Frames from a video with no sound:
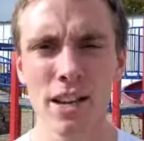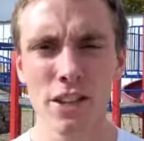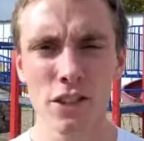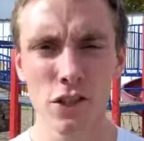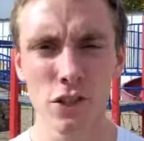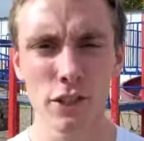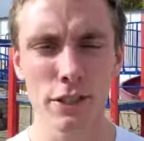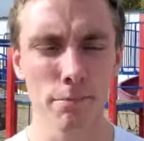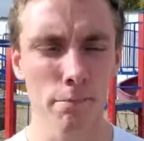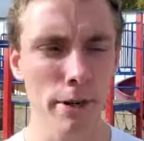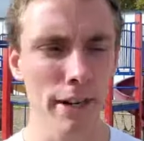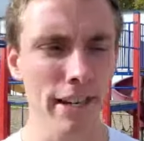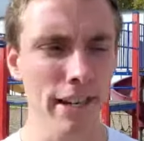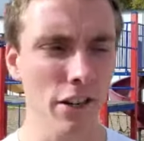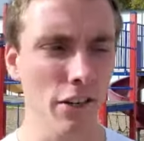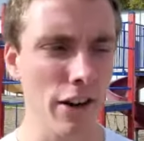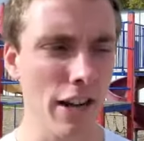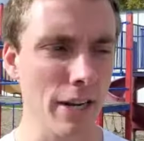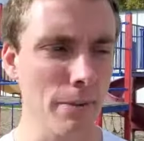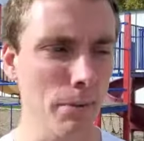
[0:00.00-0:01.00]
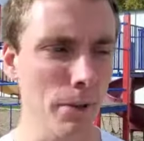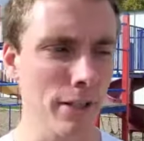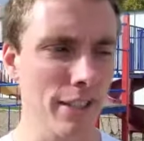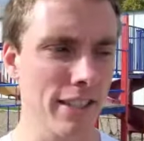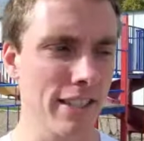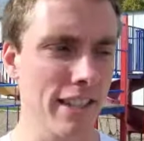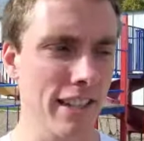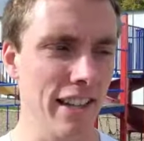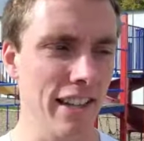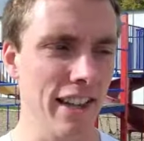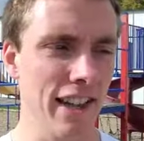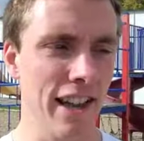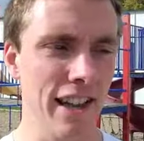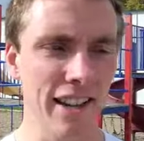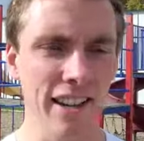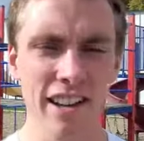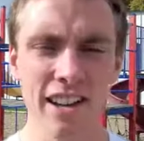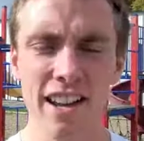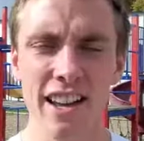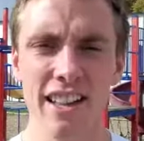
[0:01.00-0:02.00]
So it's pretty incredible to see
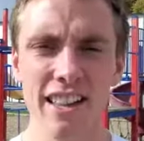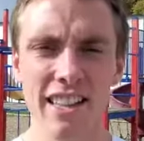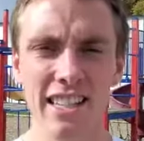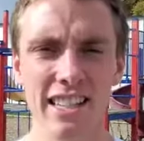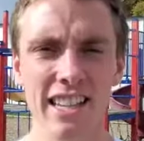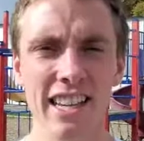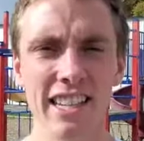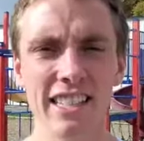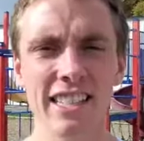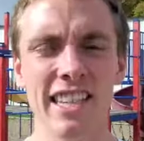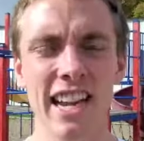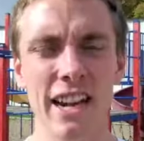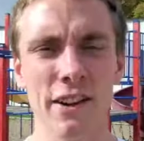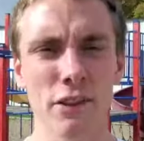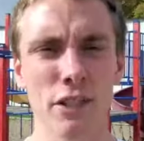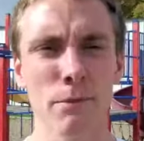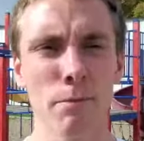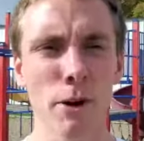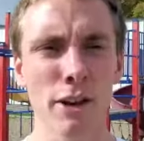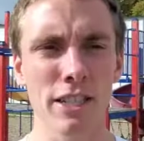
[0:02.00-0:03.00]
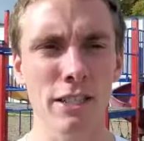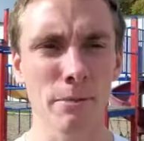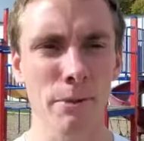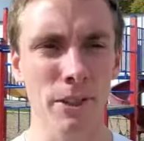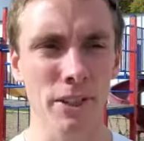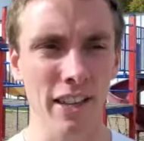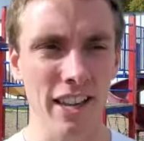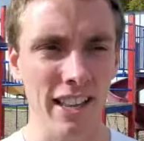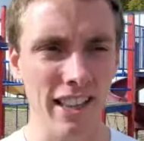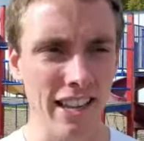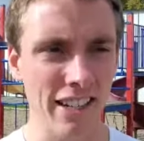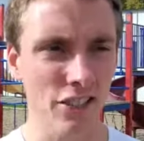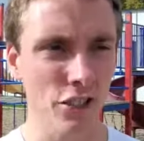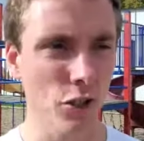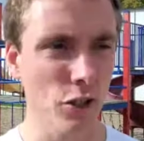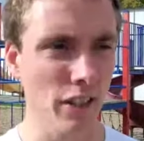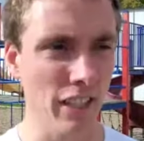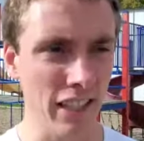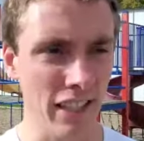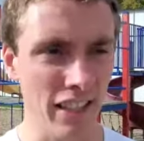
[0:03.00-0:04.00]
that these kids take responsibility and they
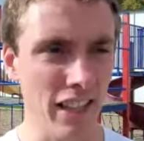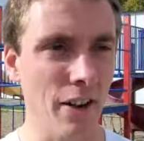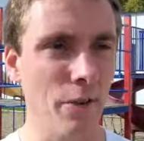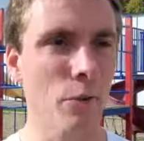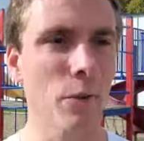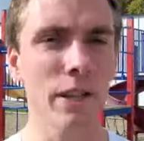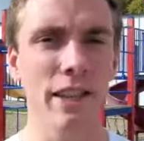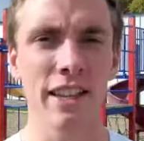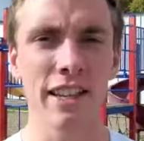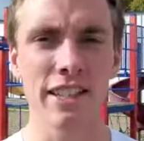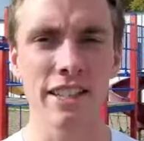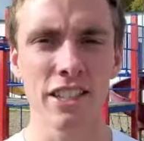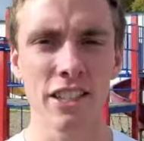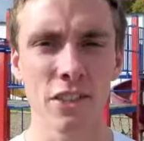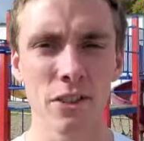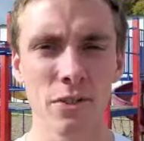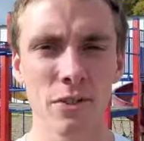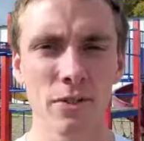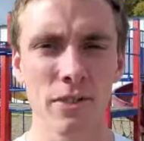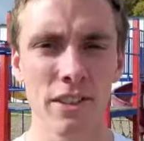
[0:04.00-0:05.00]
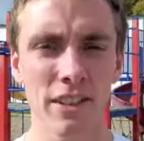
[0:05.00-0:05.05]
truly love what they do.